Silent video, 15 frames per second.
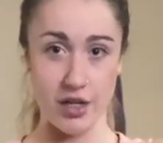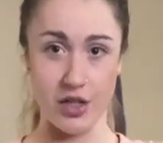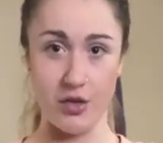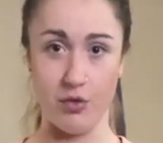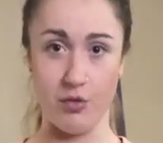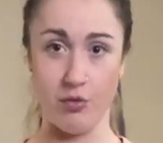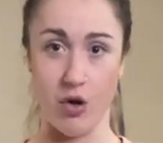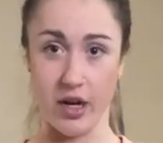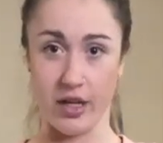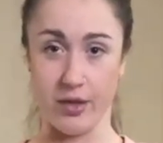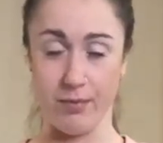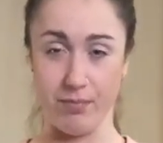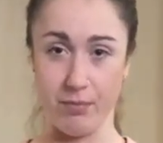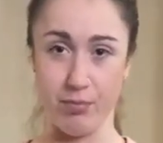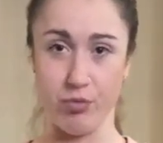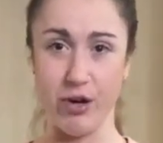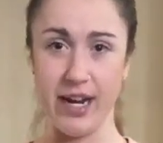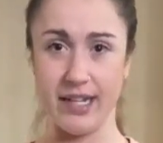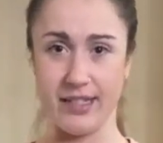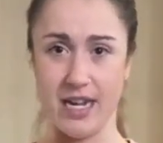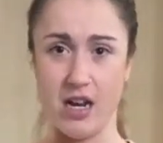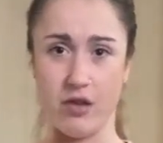You want to bring
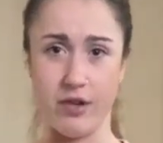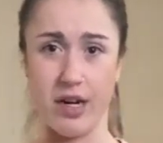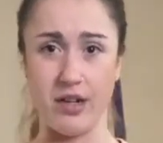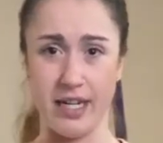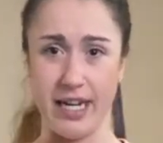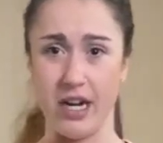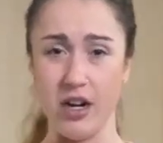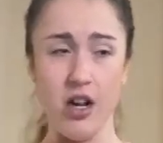it down around here.